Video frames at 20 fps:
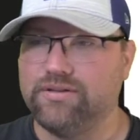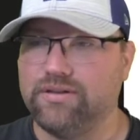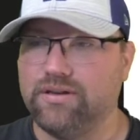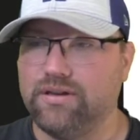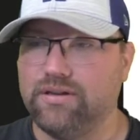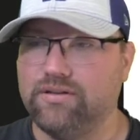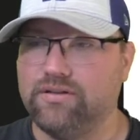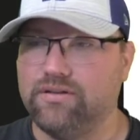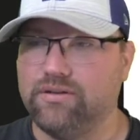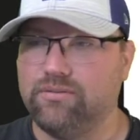
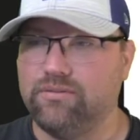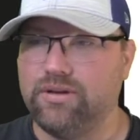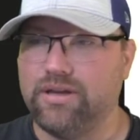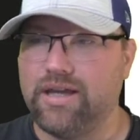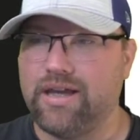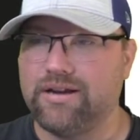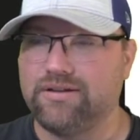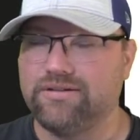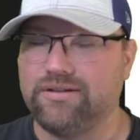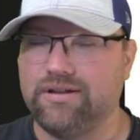And so we
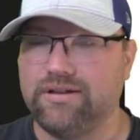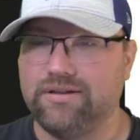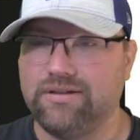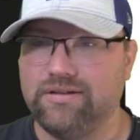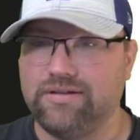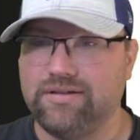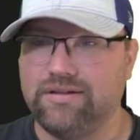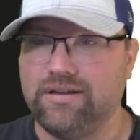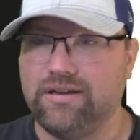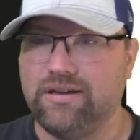actually can
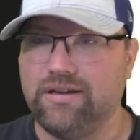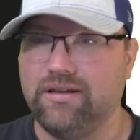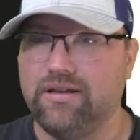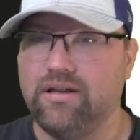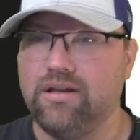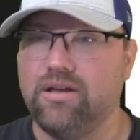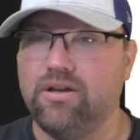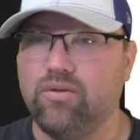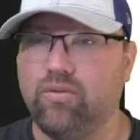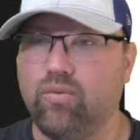see
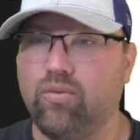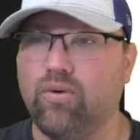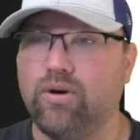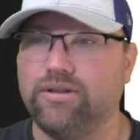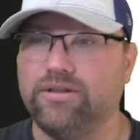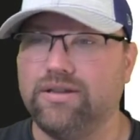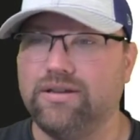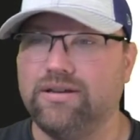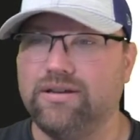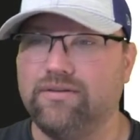what
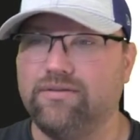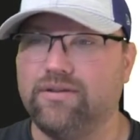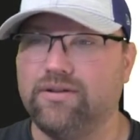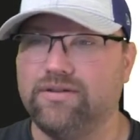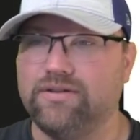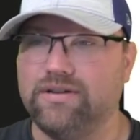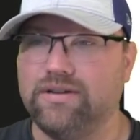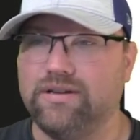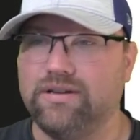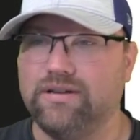the
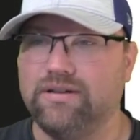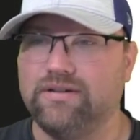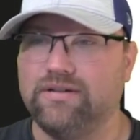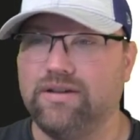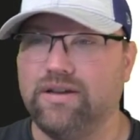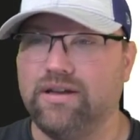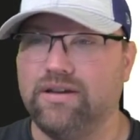difference is at